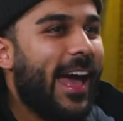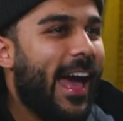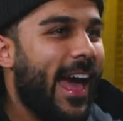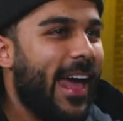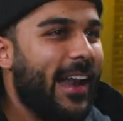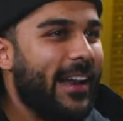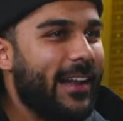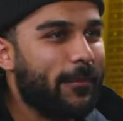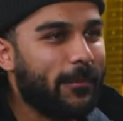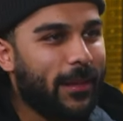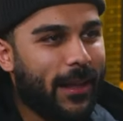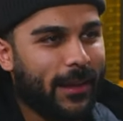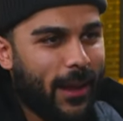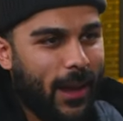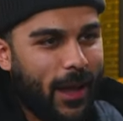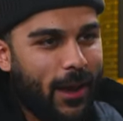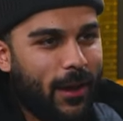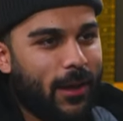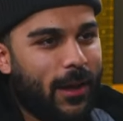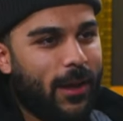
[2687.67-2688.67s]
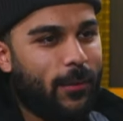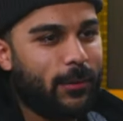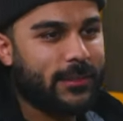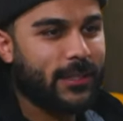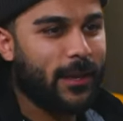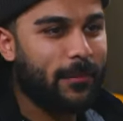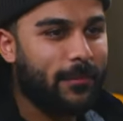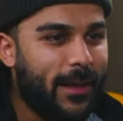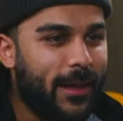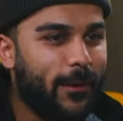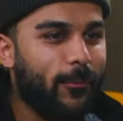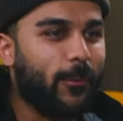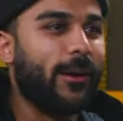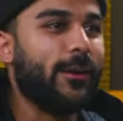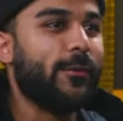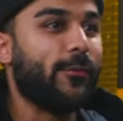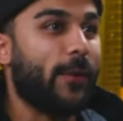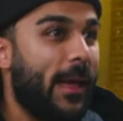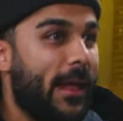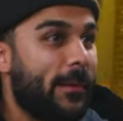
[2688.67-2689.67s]
And I'm like, uh, hey, what's up, man? Where are
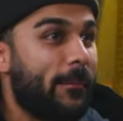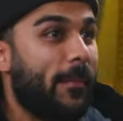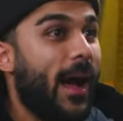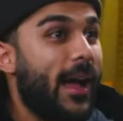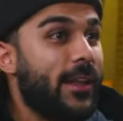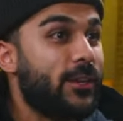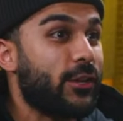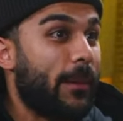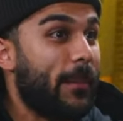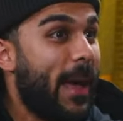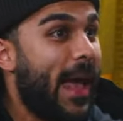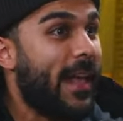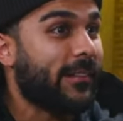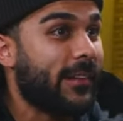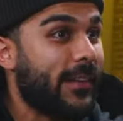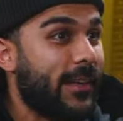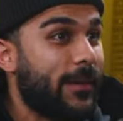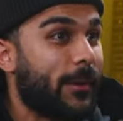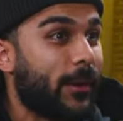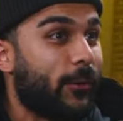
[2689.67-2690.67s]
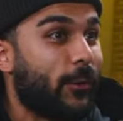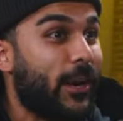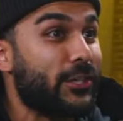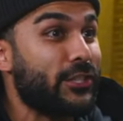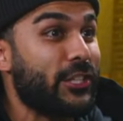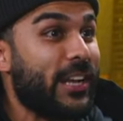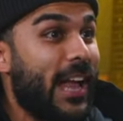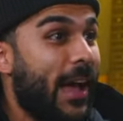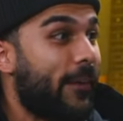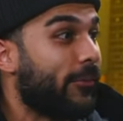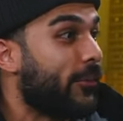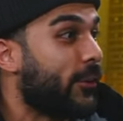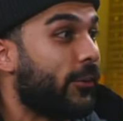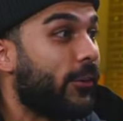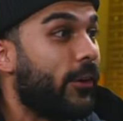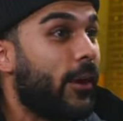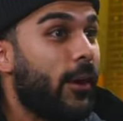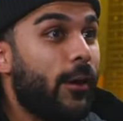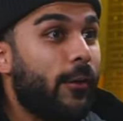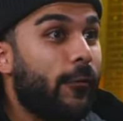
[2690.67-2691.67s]
you from? And mind you, I'm asking him a question
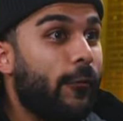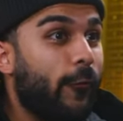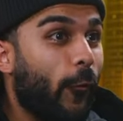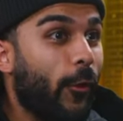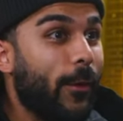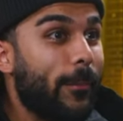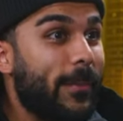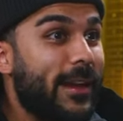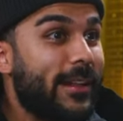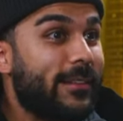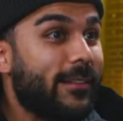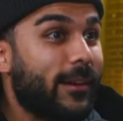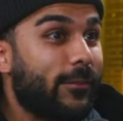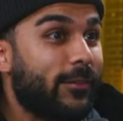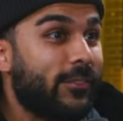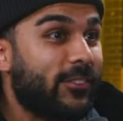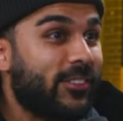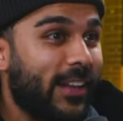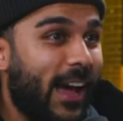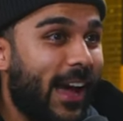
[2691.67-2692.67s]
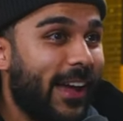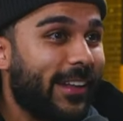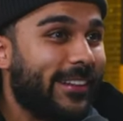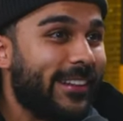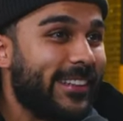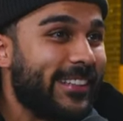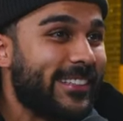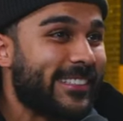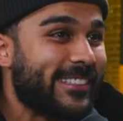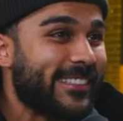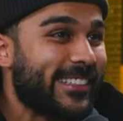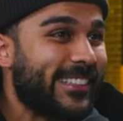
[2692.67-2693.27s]
after four minutes of silence.